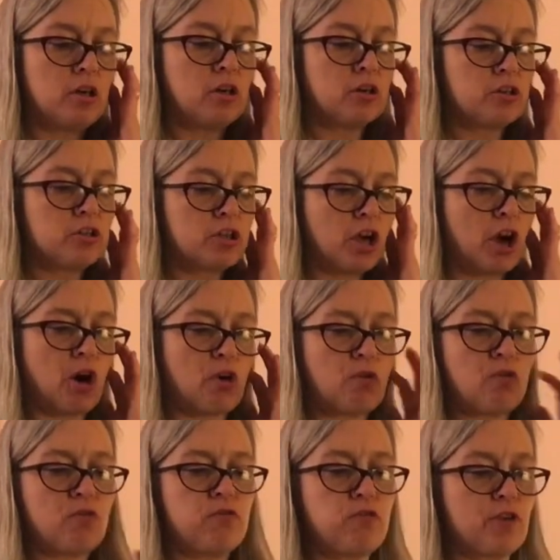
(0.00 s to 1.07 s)

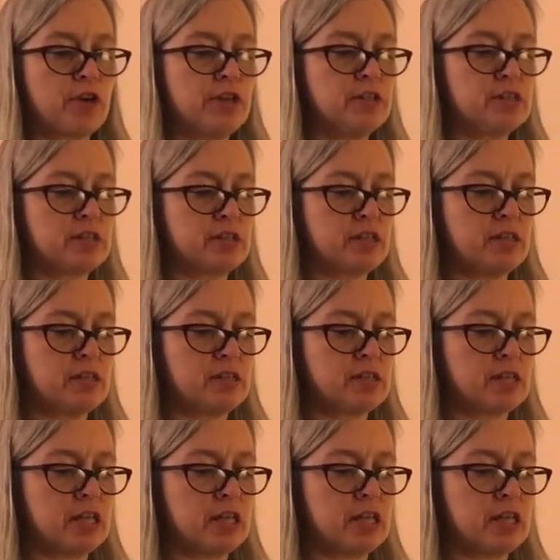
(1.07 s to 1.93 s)
So, for instance,